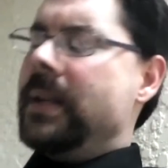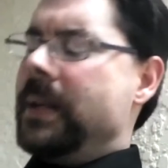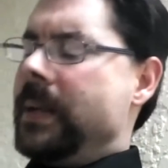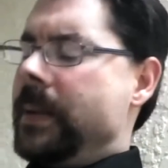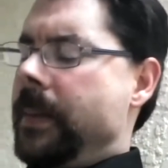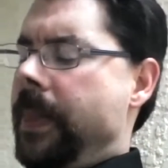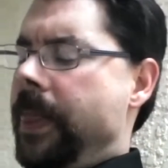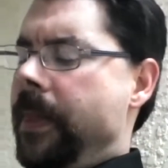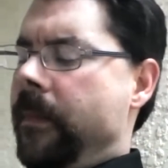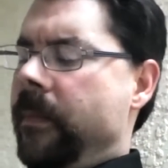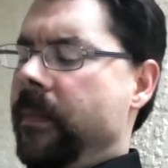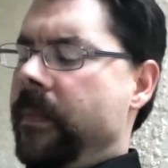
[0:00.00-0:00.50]

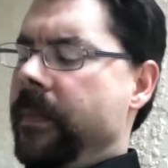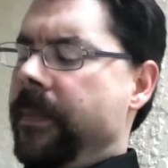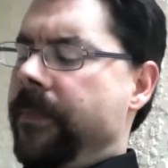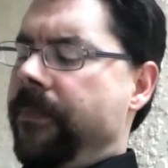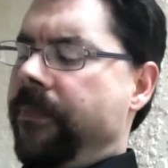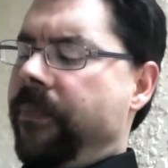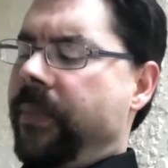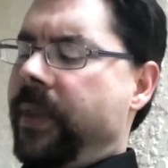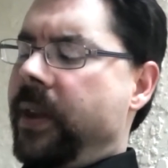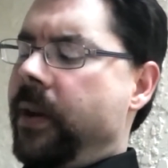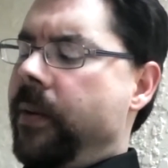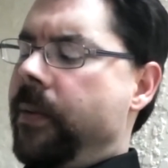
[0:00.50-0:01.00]

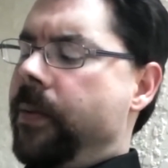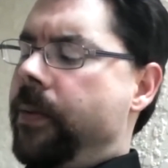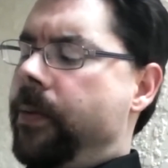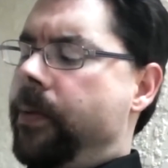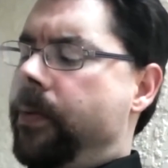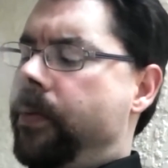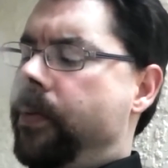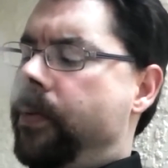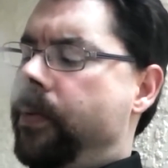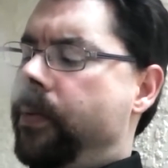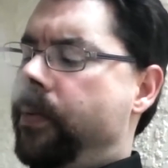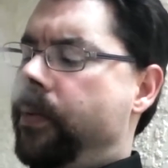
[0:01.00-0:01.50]

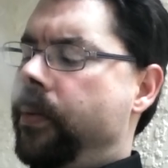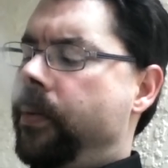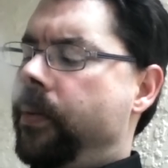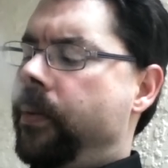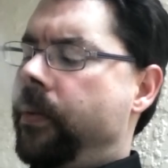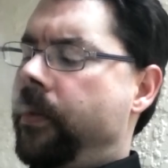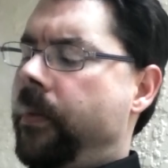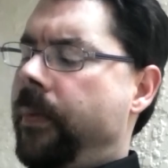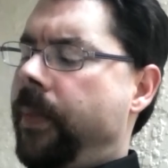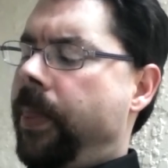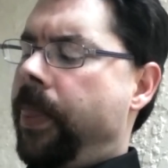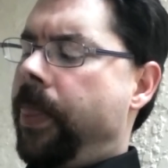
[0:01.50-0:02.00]

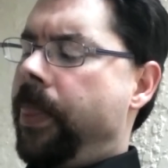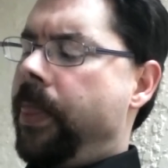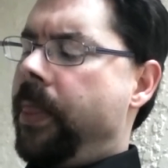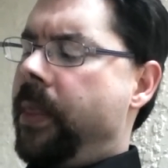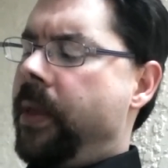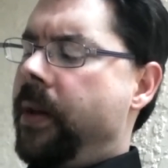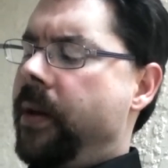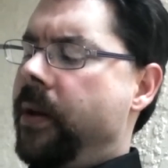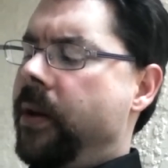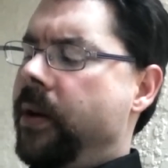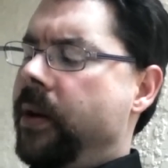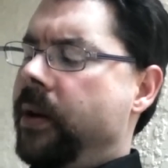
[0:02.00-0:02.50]

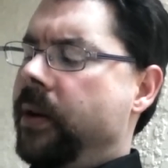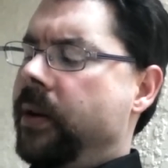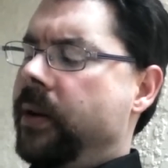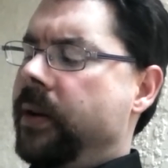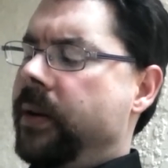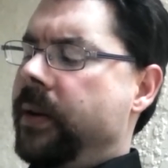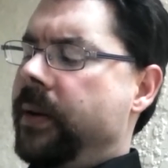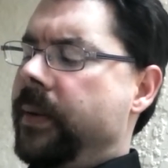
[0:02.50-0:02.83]
Nothing is said.